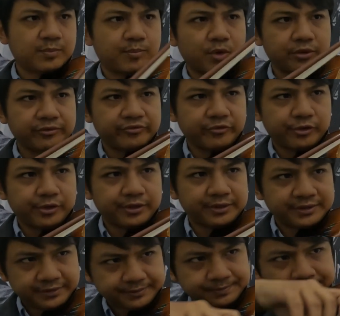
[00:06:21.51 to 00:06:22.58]
bottom
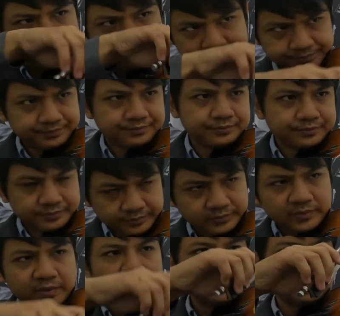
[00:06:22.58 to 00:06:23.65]
voice,
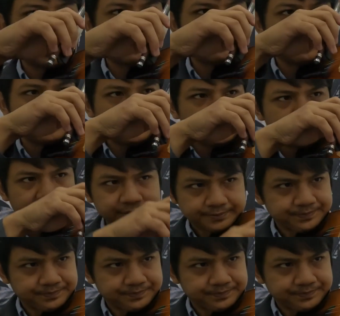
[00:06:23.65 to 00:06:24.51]
top voice,